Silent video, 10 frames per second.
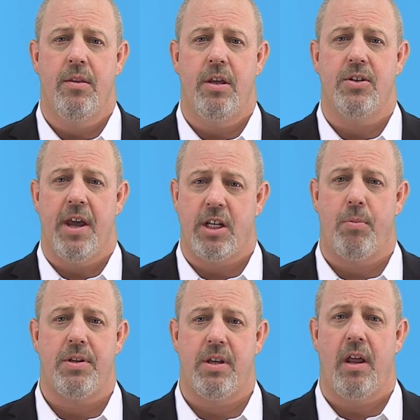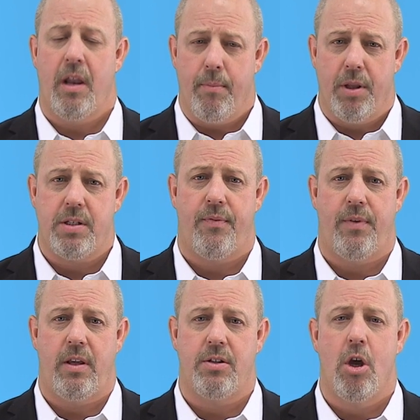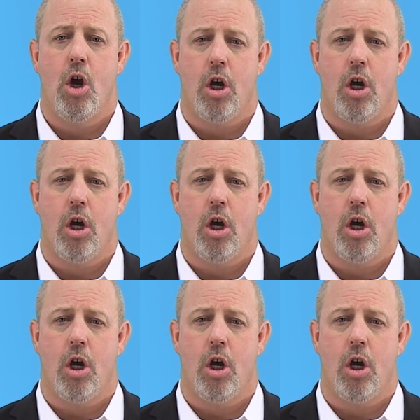These explicit and implicit fees